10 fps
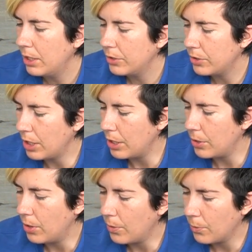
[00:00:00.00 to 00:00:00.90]

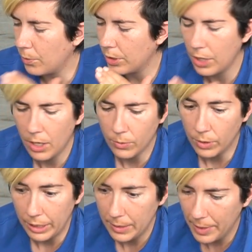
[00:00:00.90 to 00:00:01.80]
so we're not
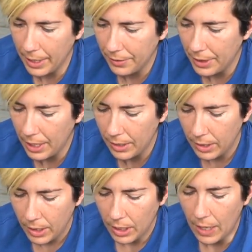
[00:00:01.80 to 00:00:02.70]
worried about that.
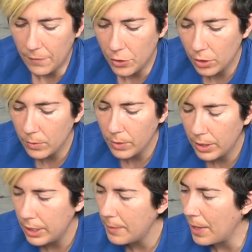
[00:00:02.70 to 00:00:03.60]
If you're
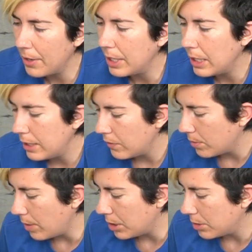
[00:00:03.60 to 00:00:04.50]
worried about any of
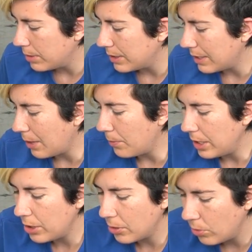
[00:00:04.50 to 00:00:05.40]
the measurements that we
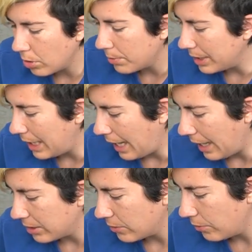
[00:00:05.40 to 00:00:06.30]
don't normally
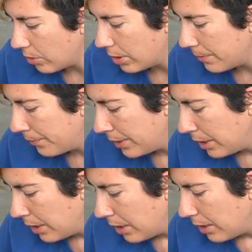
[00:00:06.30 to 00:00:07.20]
ask for,
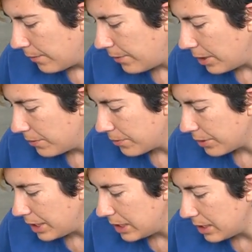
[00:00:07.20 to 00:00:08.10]
feel
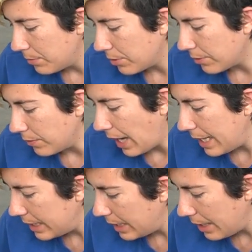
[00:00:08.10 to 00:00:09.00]
free to
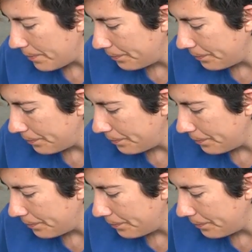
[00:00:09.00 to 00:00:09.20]
provide them